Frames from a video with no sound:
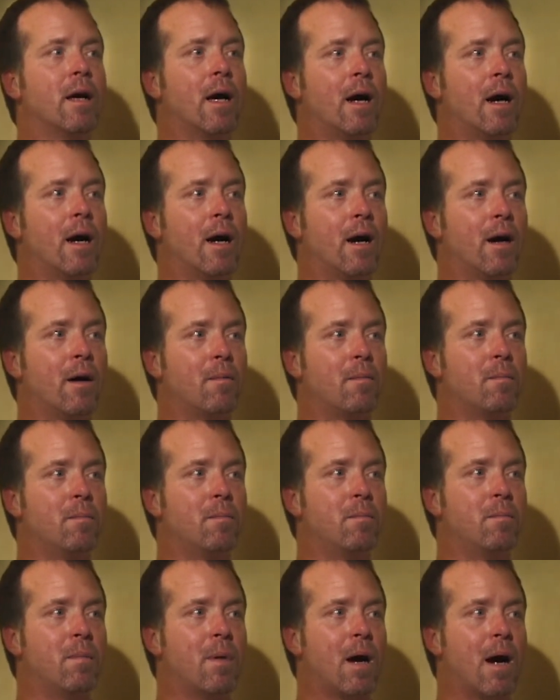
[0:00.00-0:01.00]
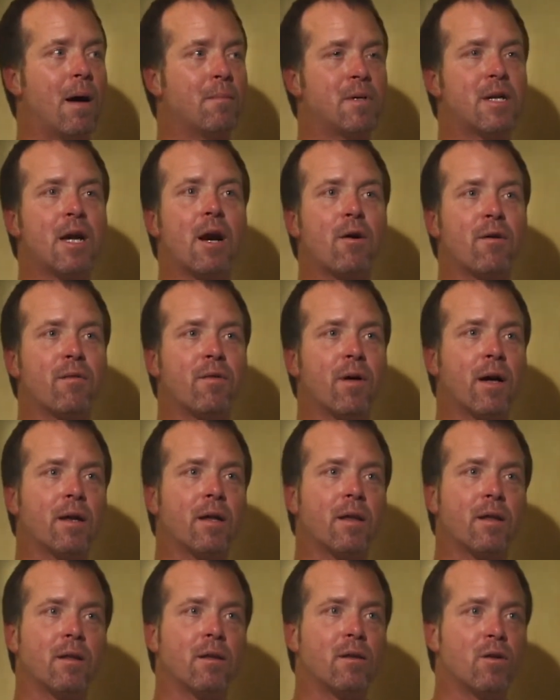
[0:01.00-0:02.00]
Uh, I'm terrified
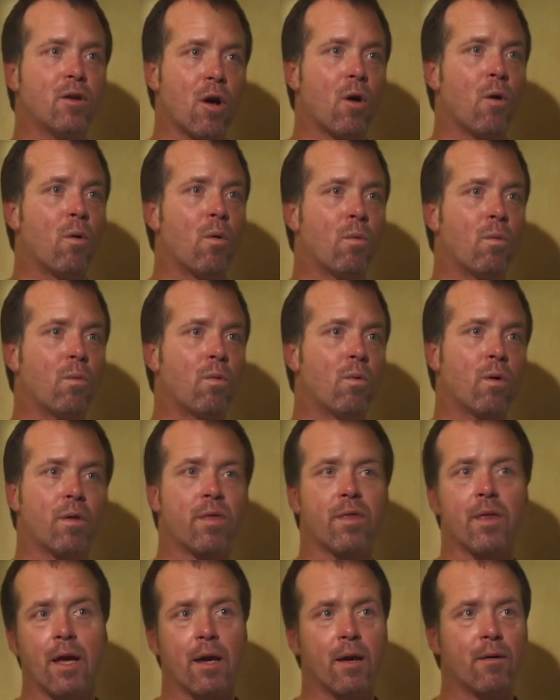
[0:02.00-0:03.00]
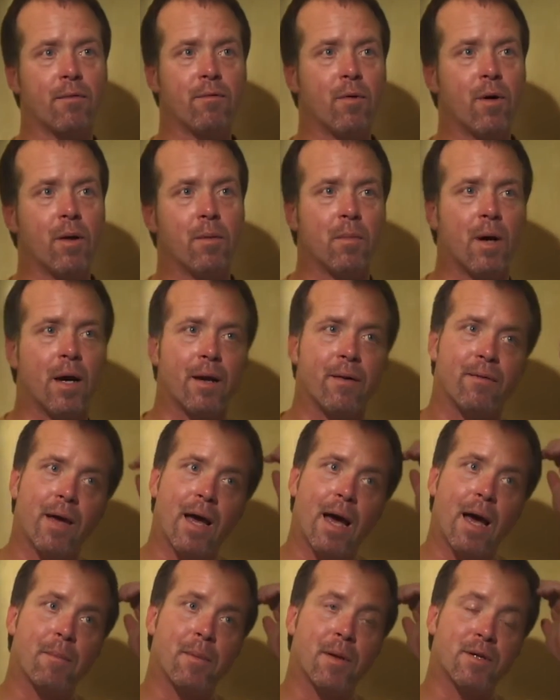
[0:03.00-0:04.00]
to know or think of what might have
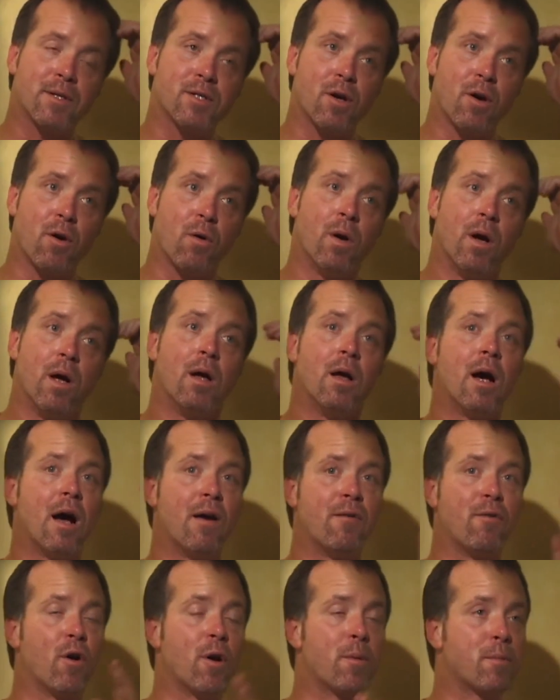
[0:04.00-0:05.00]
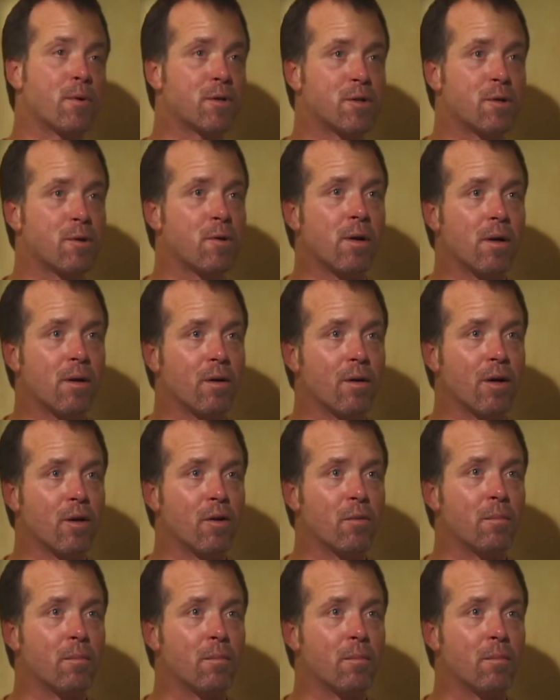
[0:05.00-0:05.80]
happened. So I've only pursued it a little